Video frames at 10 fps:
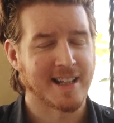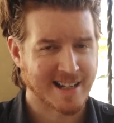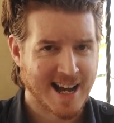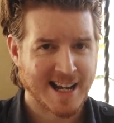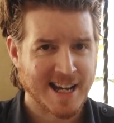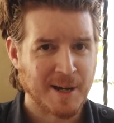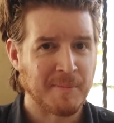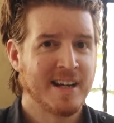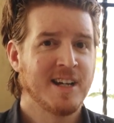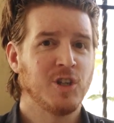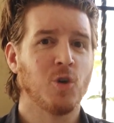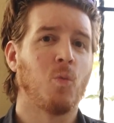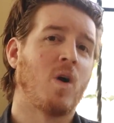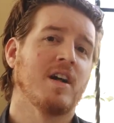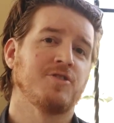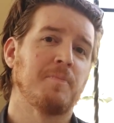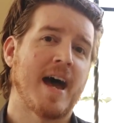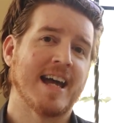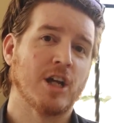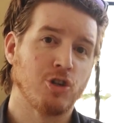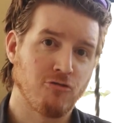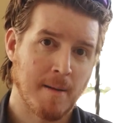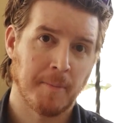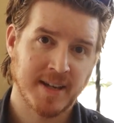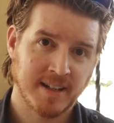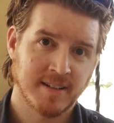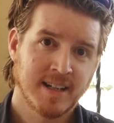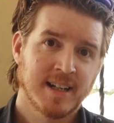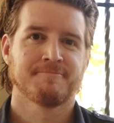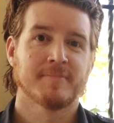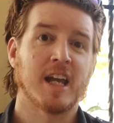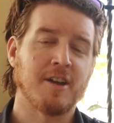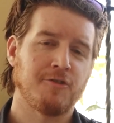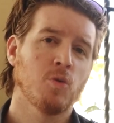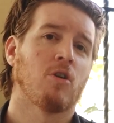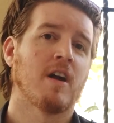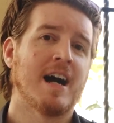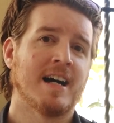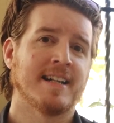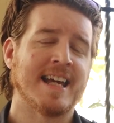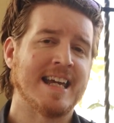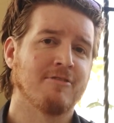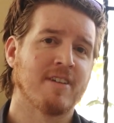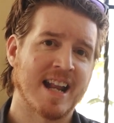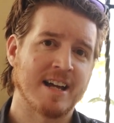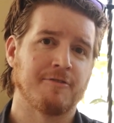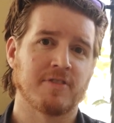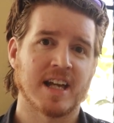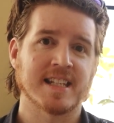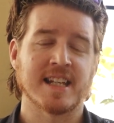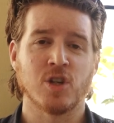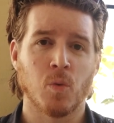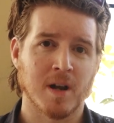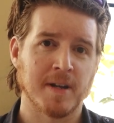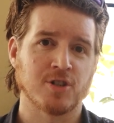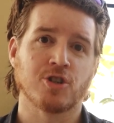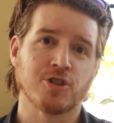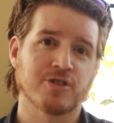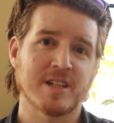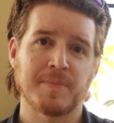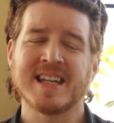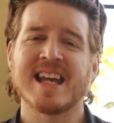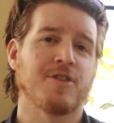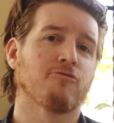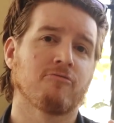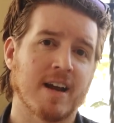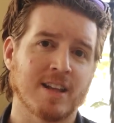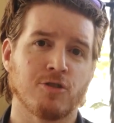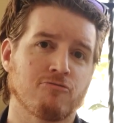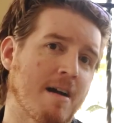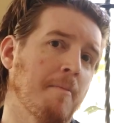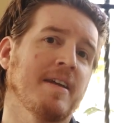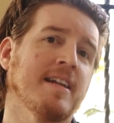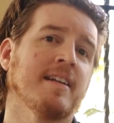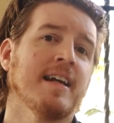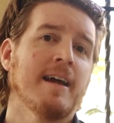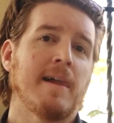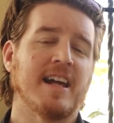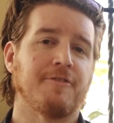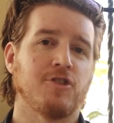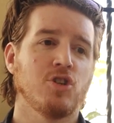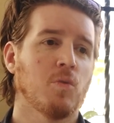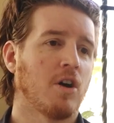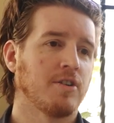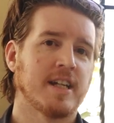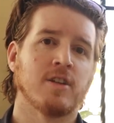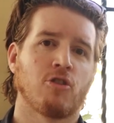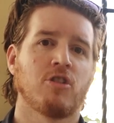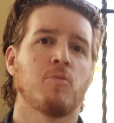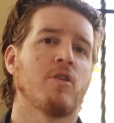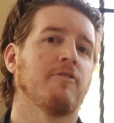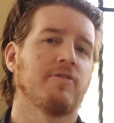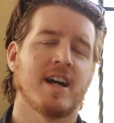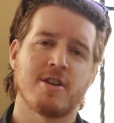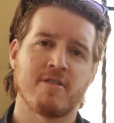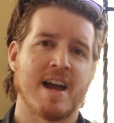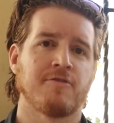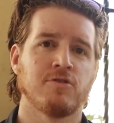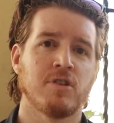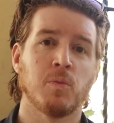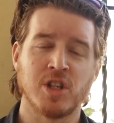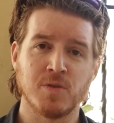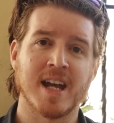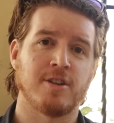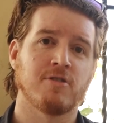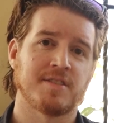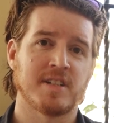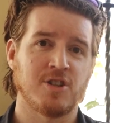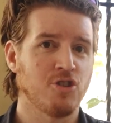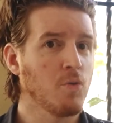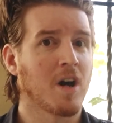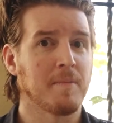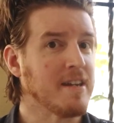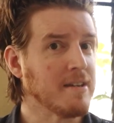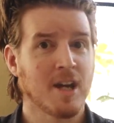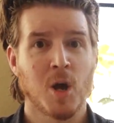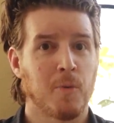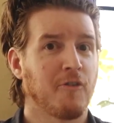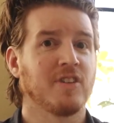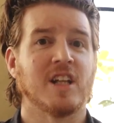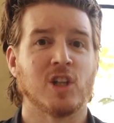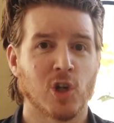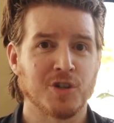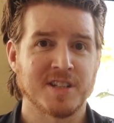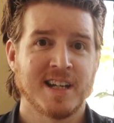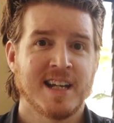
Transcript: like I am, you'll want to pack Dramamine. If you are on a red-eye flight and you want to make sure you're sleeping, get the regular Dramamine. If you are taking an early morning flight or an afternoon, and when you get to your destination you want to be perfectly alert,